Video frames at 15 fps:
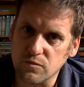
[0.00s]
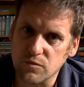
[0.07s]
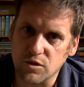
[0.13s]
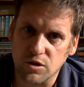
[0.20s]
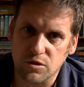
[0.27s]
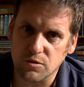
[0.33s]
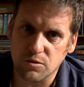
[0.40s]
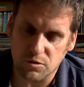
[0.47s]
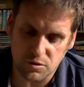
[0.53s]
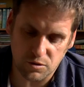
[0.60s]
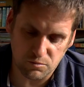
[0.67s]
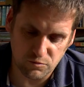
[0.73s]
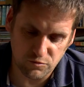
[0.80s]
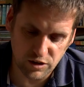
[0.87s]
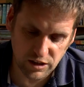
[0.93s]
just
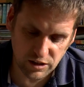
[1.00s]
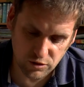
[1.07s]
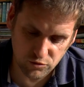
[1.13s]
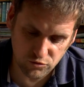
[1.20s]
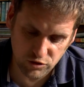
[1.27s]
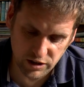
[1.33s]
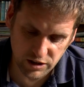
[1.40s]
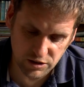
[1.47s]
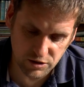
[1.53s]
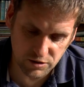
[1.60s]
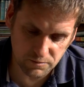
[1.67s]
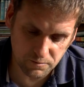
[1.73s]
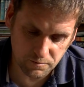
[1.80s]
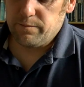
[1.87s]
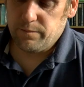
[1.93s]
some really good
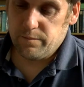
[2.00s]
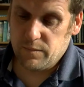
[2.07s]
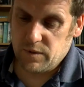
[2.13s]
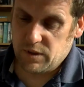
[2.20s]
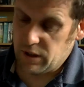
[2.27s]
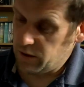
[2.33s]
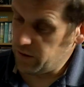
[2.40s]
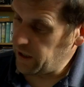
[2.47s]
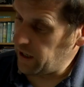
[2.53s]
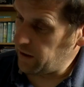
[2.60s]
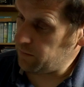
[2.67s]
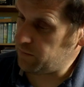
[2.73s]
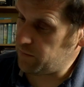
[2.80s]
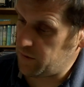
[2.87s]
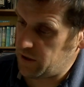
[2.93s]
reads. So
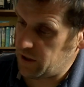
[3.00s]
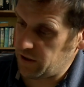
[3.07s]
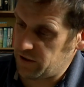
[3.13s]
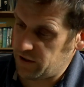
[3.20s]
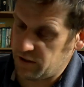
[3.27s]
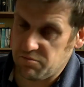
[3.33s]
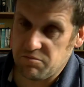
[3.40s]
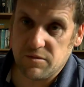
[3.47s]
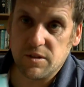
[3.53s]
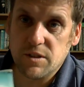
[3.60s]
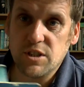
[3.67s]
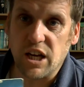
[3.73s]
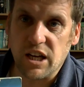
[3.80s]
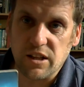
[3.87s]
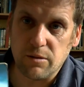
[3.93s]
yeah, just
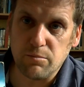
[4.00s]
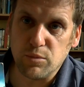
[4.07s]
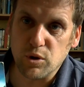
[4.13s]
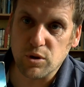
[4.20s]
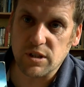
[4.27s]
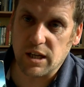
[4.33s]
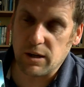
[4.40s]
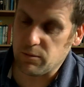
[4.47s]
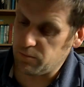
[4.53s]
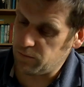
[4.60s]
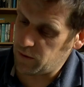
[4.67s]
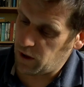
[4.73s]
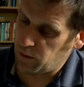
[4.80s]
check them books out.